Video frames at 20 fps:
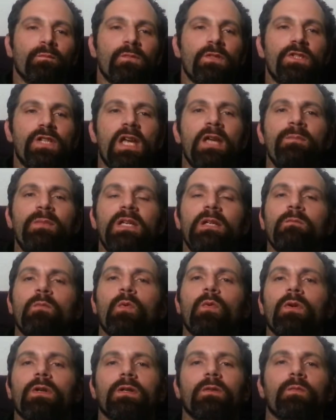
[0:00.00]
J.P.
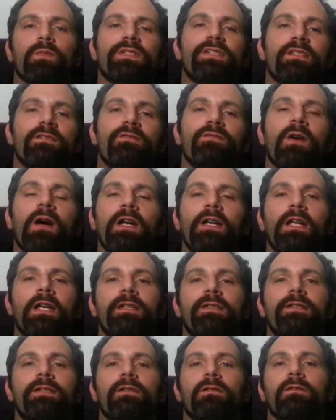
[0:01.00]
Morgan was the
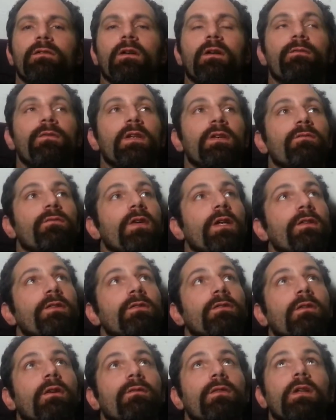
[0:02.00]
financier of the
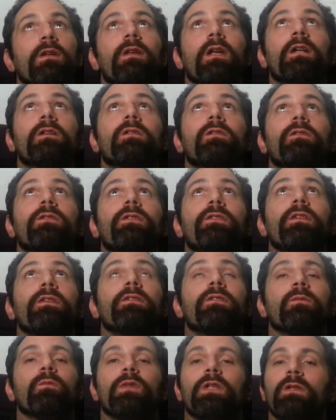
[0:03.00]
inventor of the electrical
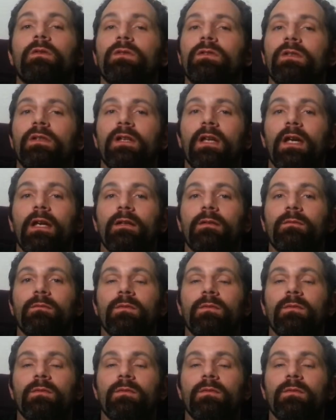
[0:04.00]
system we use today.